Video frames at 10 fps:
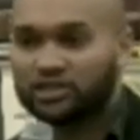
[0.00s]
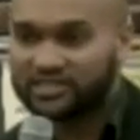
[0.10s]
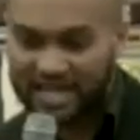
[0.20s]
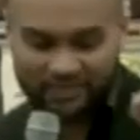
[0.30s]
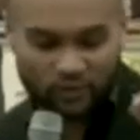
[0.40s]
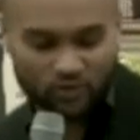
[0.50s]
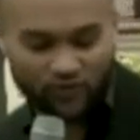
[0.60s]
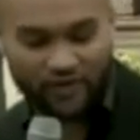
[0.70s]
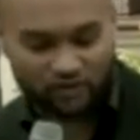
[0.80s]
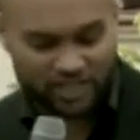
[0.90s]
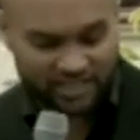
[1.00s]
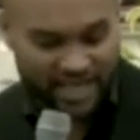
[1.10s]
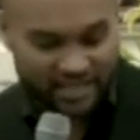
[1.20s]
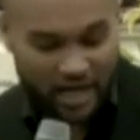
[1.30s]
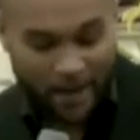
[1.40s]
He
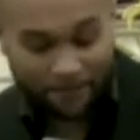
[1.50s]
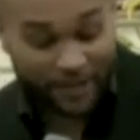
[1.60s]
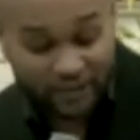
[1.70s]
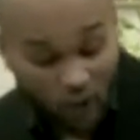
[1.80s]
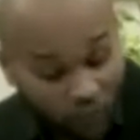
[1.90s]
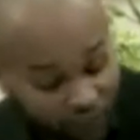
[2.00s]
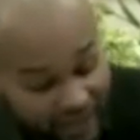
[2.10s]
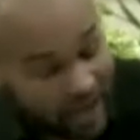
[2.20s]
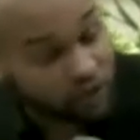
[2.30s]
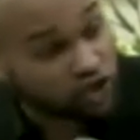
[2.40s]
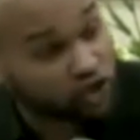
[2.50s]
says, please don't think I was